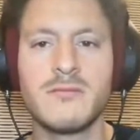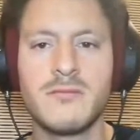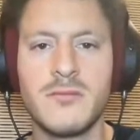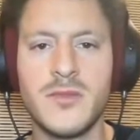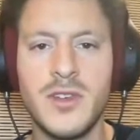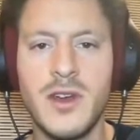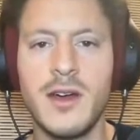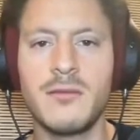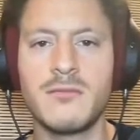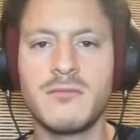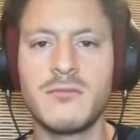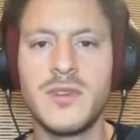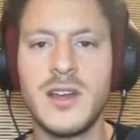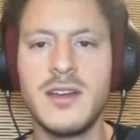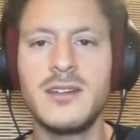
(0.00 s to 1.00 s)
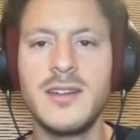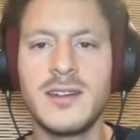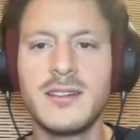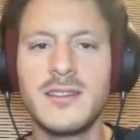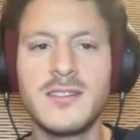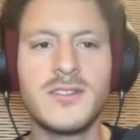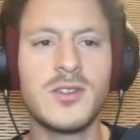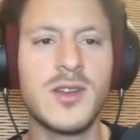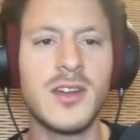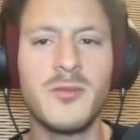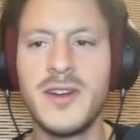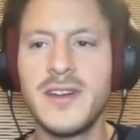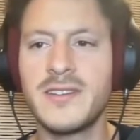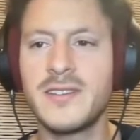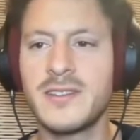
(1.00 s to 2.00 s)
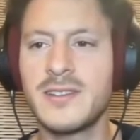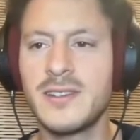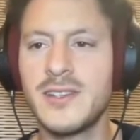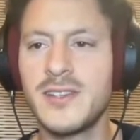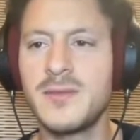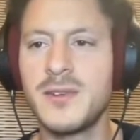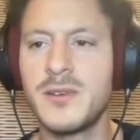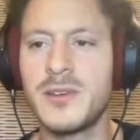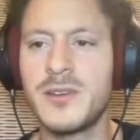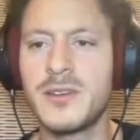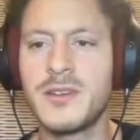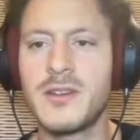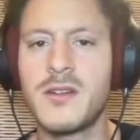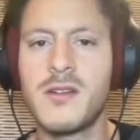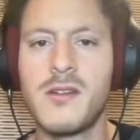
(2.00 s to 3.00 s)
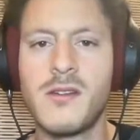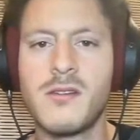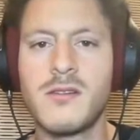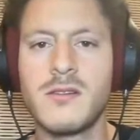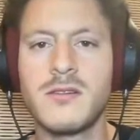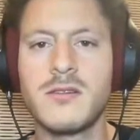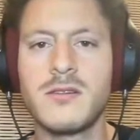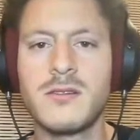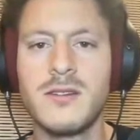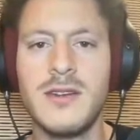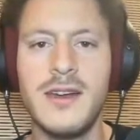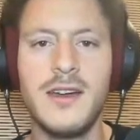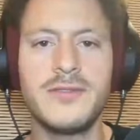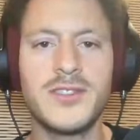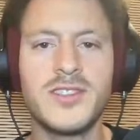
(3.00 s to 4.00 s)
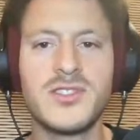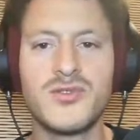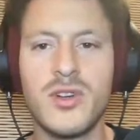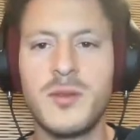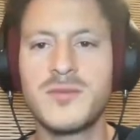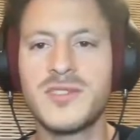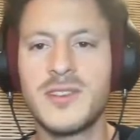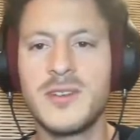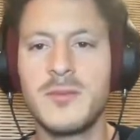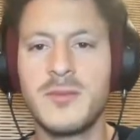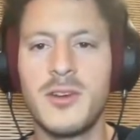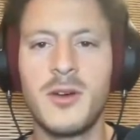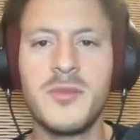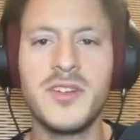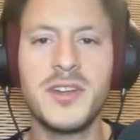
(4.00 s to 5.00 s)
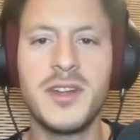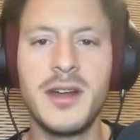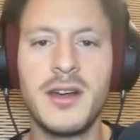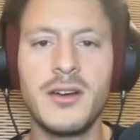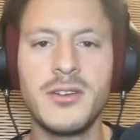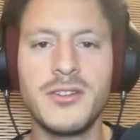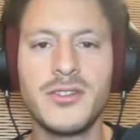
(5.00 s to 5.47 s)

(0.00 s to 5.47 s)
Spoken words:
Yeah, and like this you can basically have these drums come in and out.